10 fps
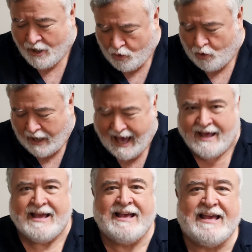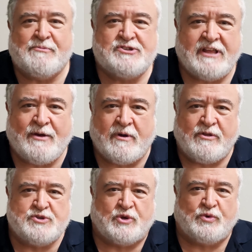Woo! Ah! It was like one of
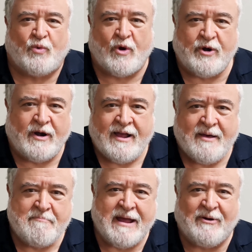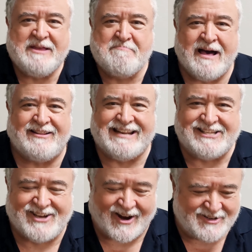those old Warner Merry
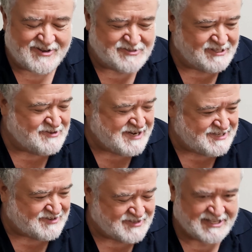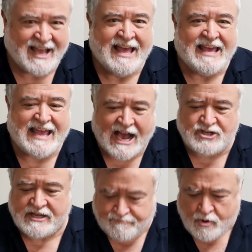Melodies cartoons, Looney Tunes. He
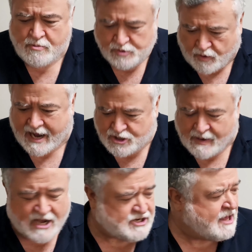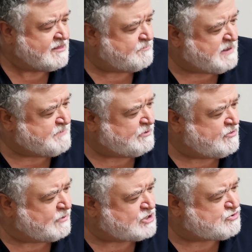actually, boom, crash. The people in
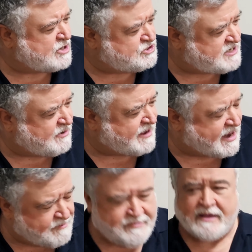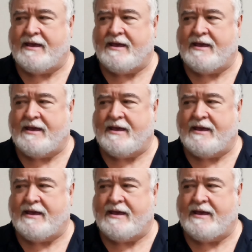the restaurant staring at him.